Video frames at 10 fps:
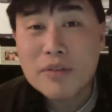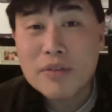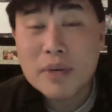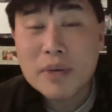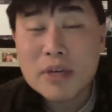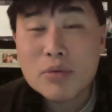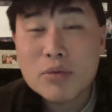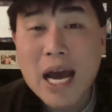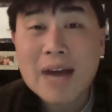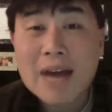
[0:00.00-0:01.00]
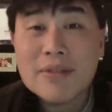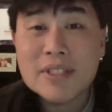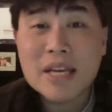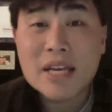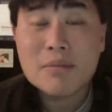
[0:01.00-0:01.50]
everybody will have the
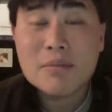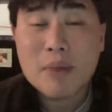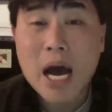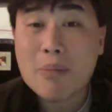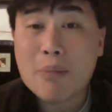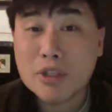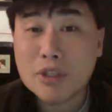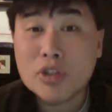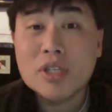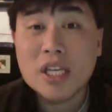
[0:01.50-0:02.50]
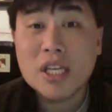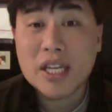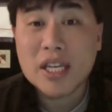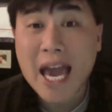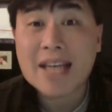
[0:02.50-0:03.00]
same opportunity
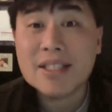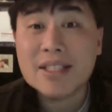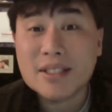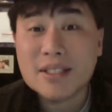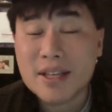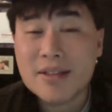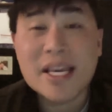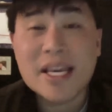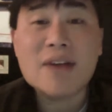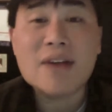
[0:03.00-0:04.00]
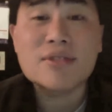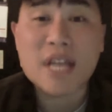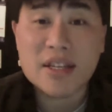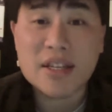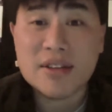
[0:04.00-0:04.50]
and access to think
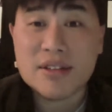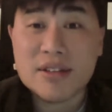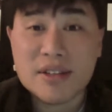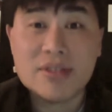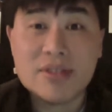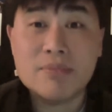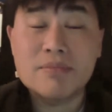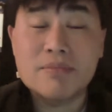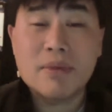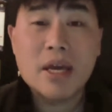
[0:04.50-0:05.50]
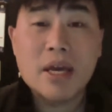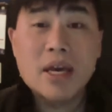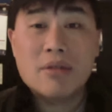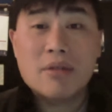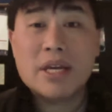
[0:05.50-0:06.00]
outside of the system,
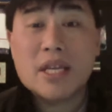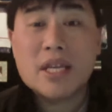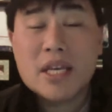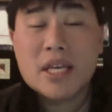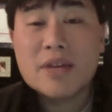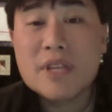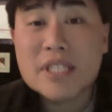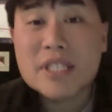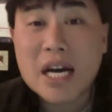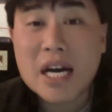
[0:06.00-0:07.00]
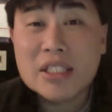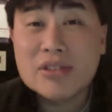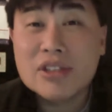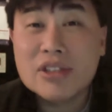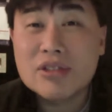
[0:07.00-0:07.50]
right? If these
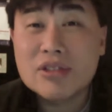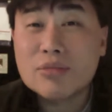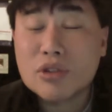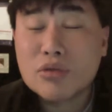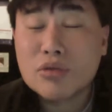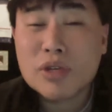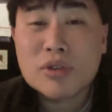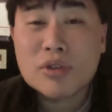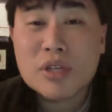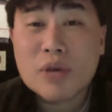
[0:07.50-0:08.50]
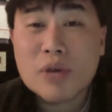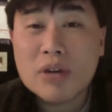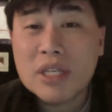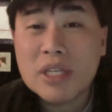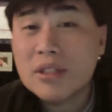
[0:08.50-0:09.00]
cognitive systems are doing really
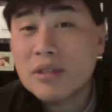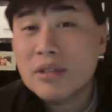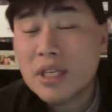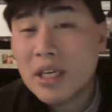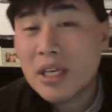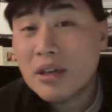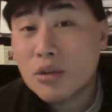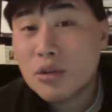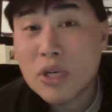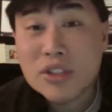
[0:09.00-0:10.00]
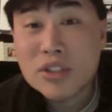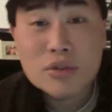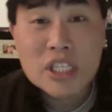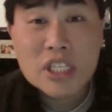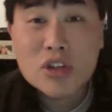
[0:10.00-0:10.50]
well, then do we
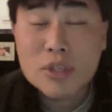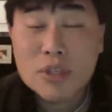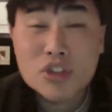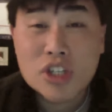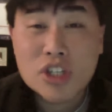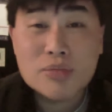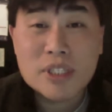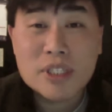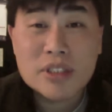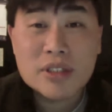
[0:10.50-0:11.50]
still need human judgment?